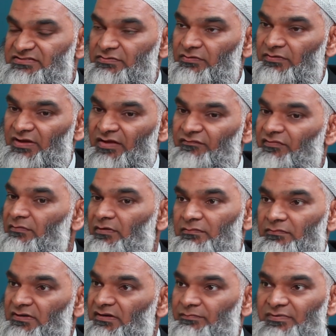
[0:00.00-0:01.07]
so
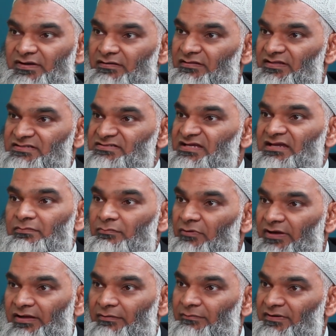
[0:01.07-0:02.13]
everyone would appear the same
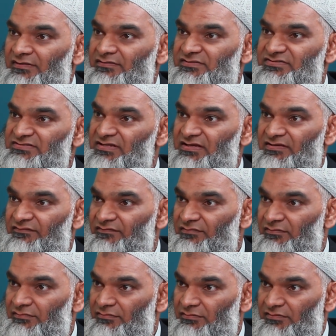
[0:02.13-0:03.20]
way, whether slave
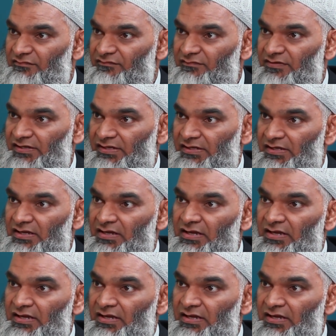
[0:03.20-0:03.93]
or free.